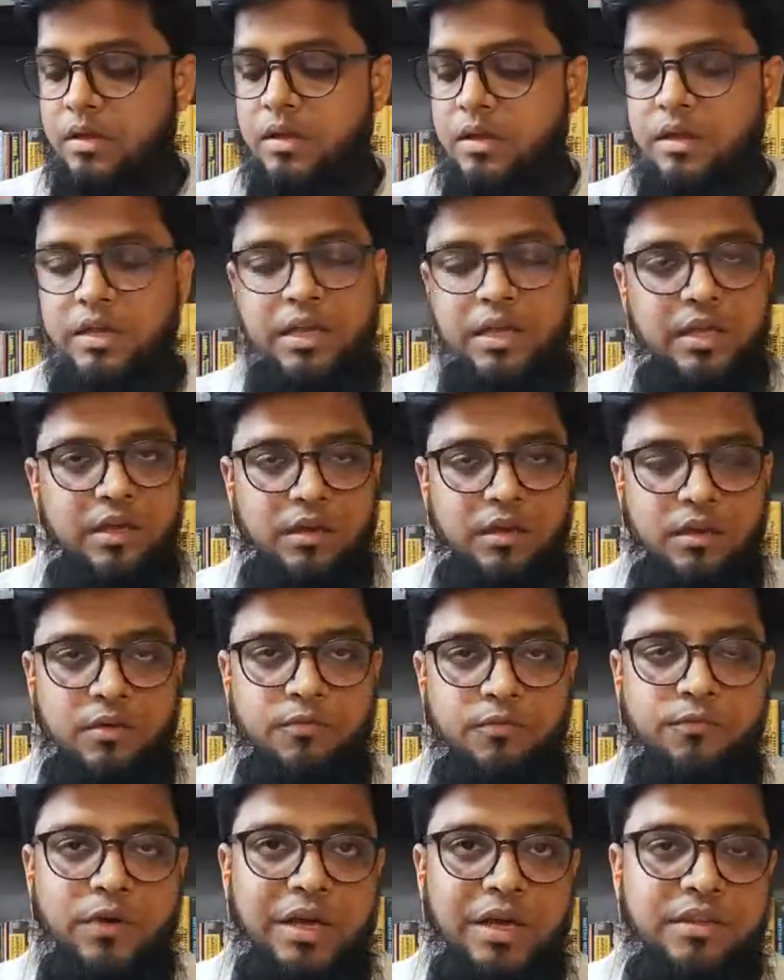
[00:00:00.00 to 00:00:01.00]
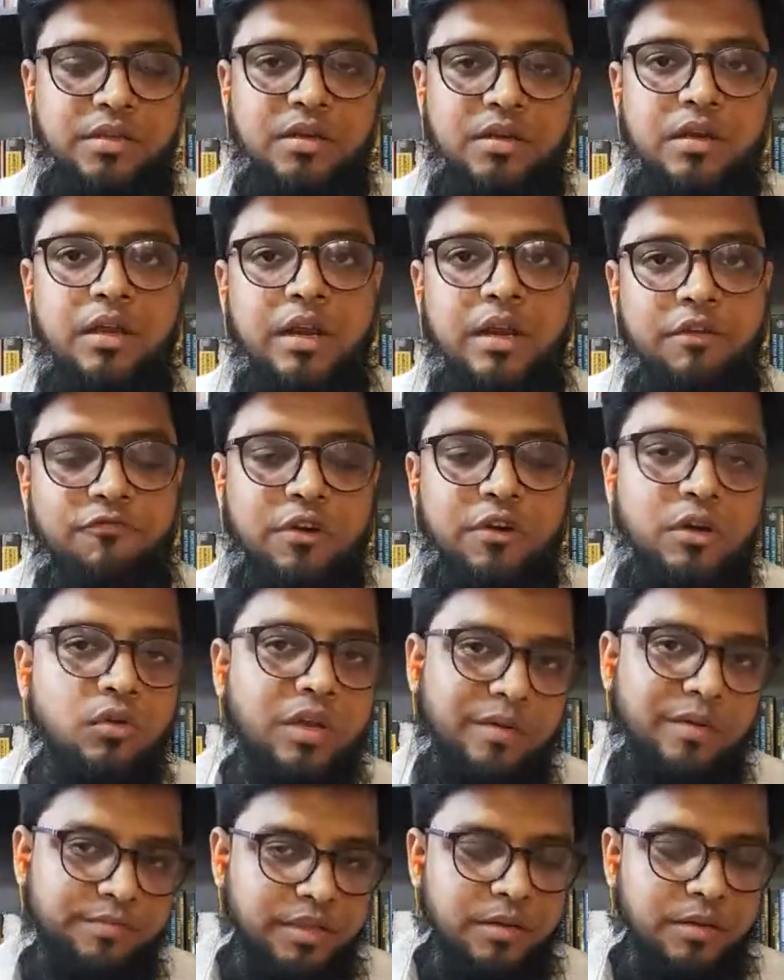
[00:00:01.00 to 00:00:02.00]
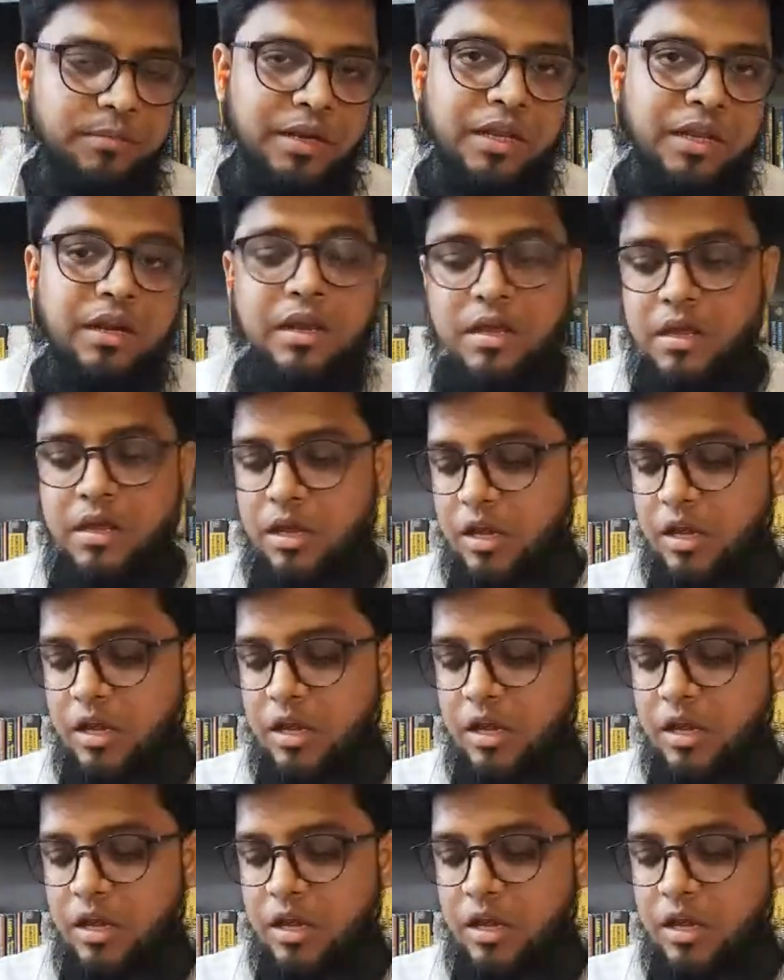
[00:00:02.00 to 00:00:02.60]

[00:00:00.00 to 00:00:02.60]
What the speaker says: First, refer to Gibson Miller.